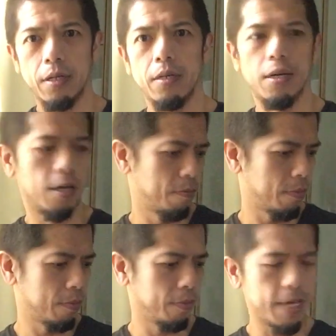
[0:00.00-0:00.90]
Um,
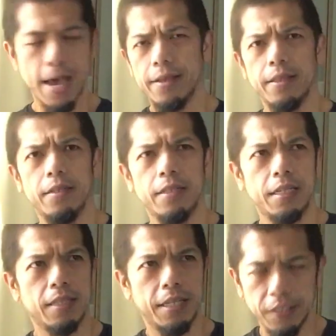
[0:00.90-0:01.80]
yeah,
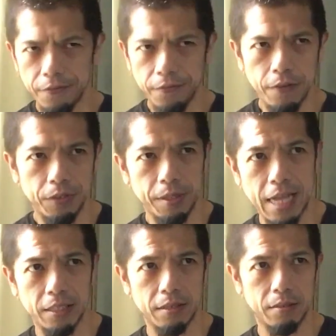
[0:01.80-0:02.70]
1950.
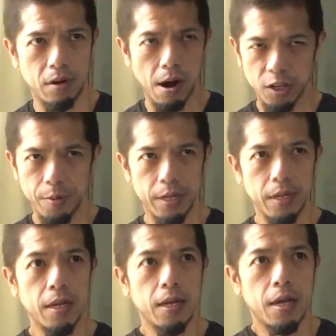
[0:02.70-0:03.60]
That's their argument.
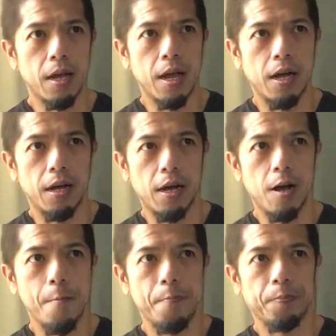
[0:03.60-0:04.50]

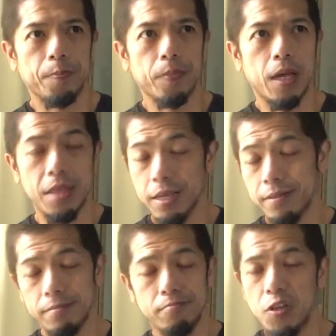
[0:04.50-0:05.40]
Um, I think,
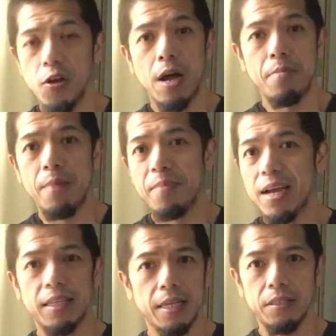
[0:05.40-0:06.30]
you know, I'm, I'm not
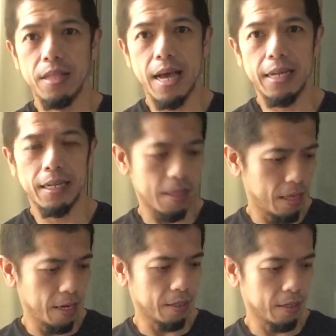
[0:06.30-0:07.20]
against that. And I
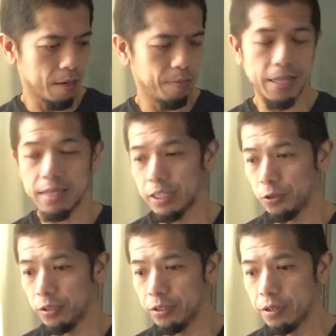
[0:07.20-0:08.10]
think um, that's
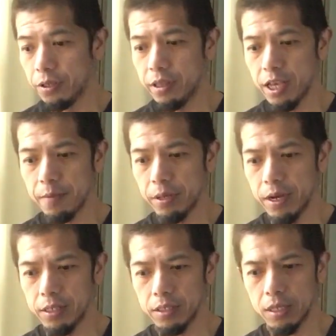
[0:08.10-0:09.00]
actually a good thing
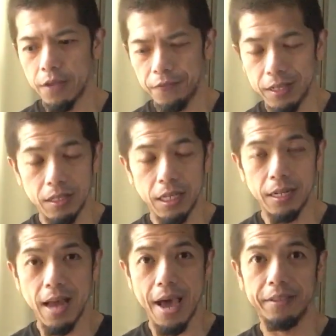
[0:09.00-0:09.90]
because if indeed
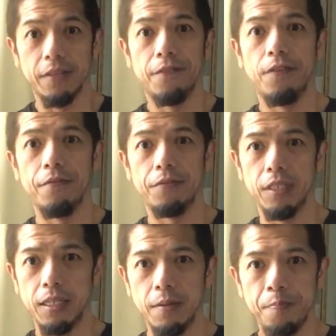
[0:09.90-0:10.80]

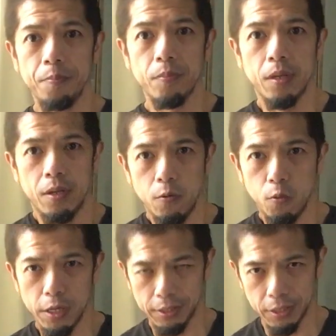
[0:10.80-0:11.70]
1950
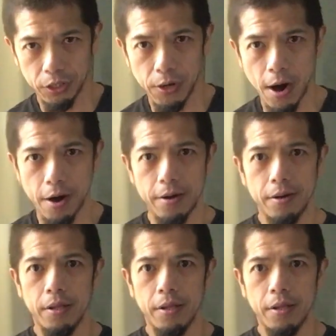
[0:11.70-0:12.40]
was the start